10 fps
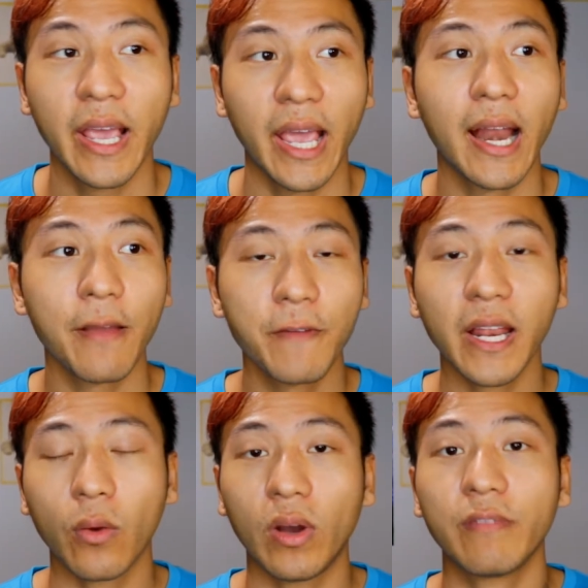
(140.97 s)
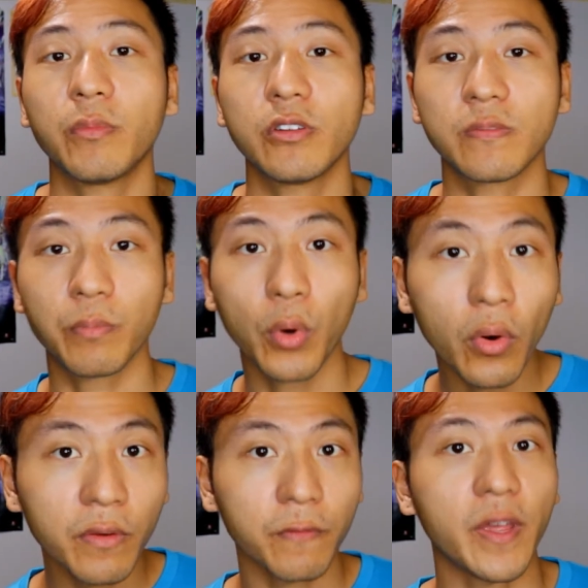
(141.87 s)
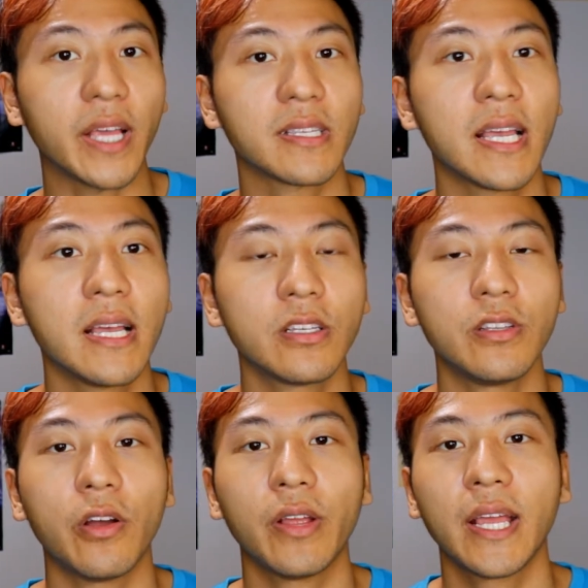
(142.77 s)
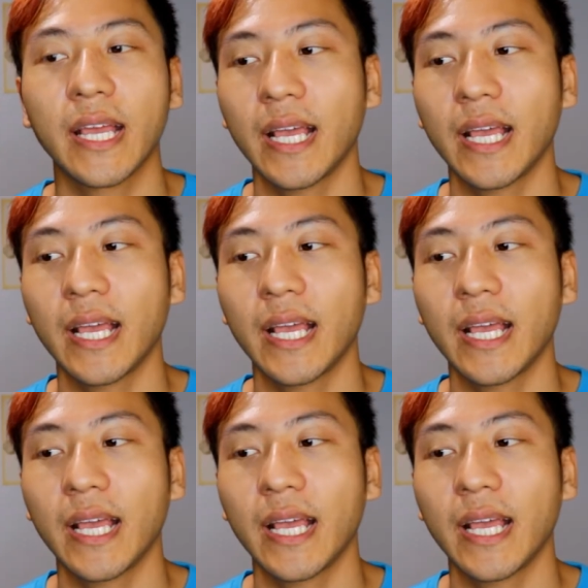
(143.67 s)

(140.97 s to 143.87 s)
And I think that one of the most important things to note